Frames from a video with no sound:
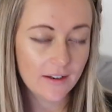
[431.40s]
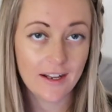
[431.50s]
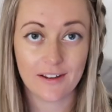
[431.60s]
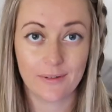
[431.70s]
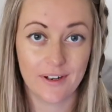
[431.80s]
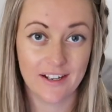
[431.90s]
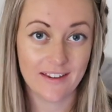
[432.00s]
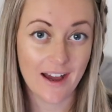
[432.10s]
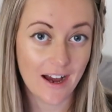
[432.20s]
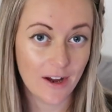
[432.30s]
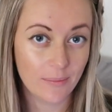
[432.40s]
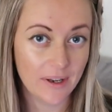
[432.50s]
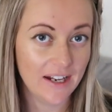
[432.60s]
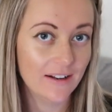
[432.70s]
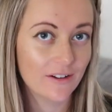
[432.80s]
Next one is
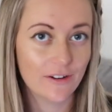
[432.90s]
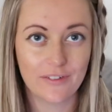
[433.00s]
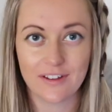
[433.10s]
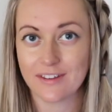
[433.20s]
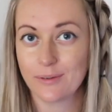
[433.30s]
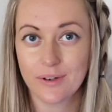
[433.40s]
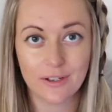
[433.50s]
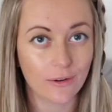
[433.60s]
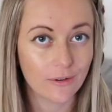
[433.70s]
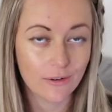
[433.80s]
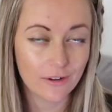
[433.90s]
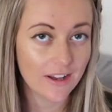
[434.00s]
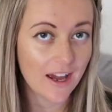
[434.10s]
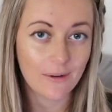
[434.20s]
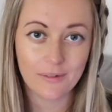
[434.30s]
heartbeat. Obviously we don't know
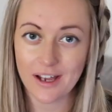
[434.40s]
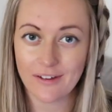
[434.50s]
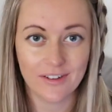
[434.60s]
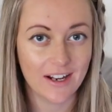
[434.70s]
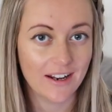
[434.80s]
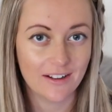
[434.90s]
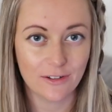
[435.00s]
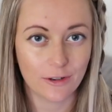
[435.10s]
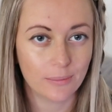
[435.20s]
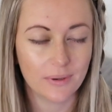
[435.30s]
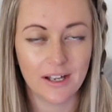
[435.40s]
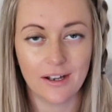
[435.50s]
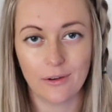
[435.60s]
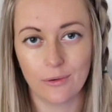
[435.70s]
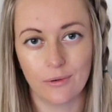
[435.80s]
that. We haven't had a
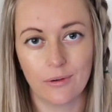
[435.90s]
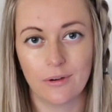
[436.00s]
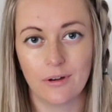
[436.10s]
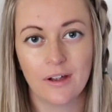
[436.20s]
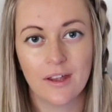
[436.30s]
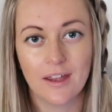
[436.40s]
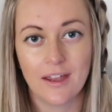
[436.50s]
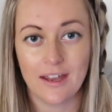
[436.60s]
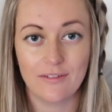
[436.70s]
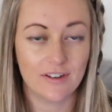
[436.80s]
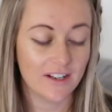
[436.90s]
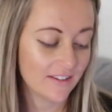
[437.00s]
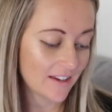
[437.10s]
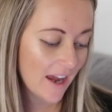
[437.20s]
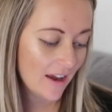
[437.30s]
Doppler or even a
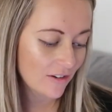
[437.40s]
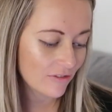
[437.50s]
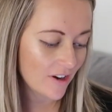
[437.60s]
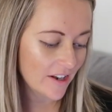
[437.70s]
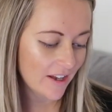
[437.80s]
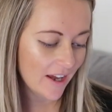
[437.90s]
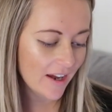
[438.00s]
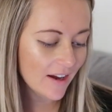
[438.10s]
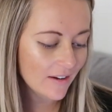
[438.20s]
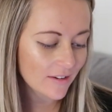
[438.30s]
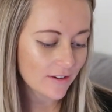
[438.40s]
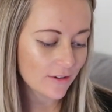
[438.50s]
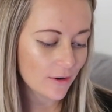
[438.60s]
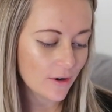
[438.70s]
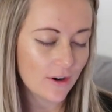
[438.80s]
scan to find that out,
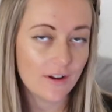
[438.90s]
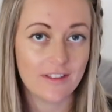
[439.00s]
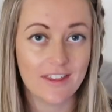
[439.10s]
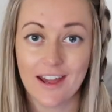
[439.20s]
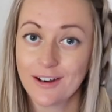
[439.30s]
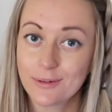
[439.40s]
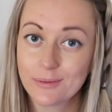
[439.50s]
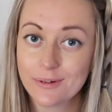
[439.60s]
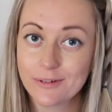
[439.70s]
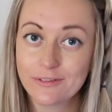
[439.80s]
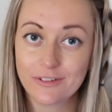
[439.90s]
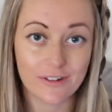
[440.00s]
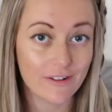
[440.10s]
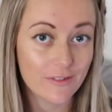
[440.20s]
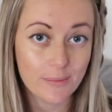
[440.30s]
so that will
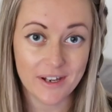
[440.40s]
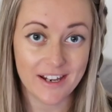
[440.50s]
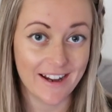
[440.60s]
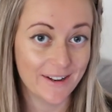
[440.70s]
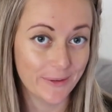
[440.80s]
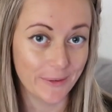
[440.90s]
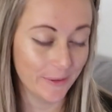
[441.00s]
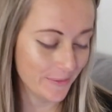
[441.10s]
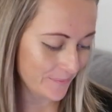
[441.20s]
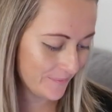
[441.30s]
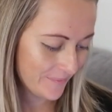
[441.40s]
forever be unknown.